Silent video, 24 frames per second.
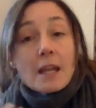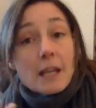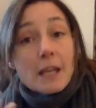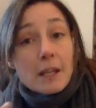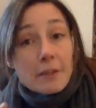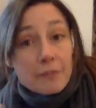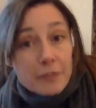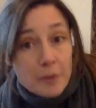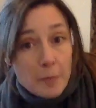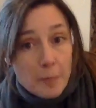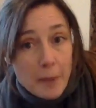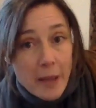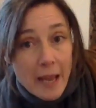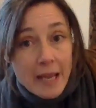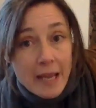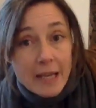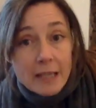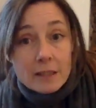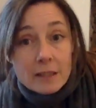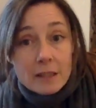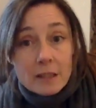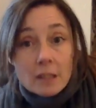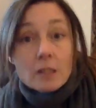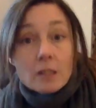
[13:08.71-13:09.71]
the
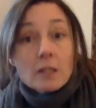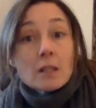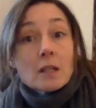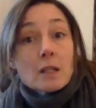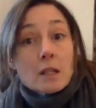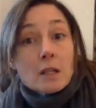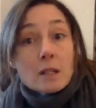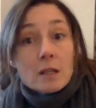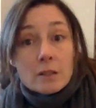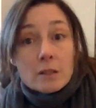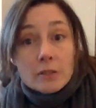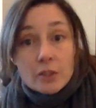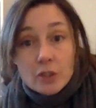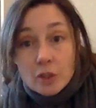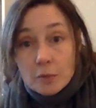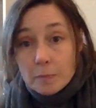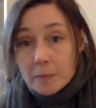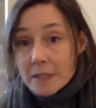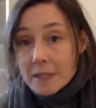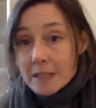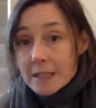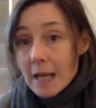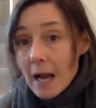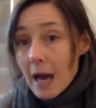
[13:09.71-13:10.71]
pain
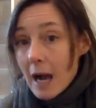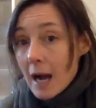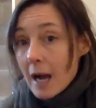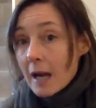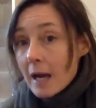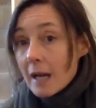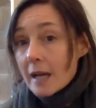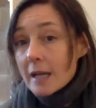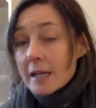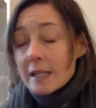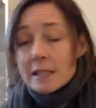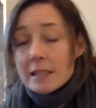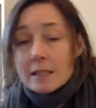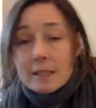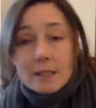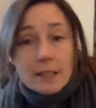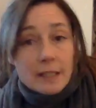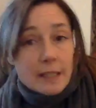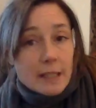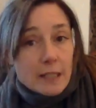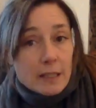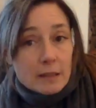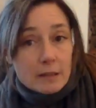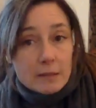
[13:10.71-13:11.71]
subsides
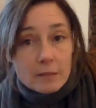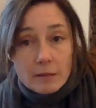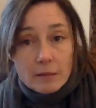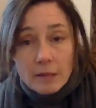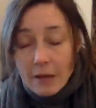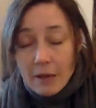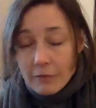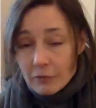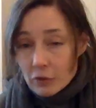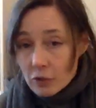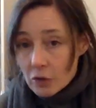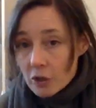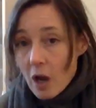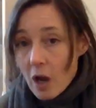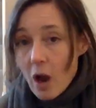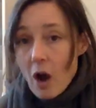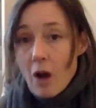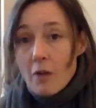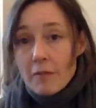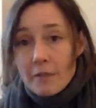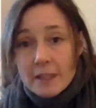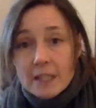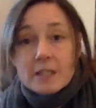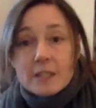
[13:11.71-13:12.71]
and it levels
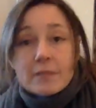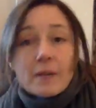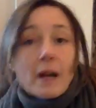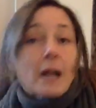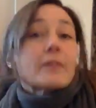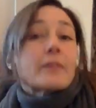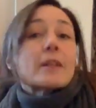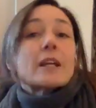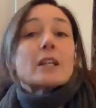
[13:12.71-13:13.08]
off and it's fine,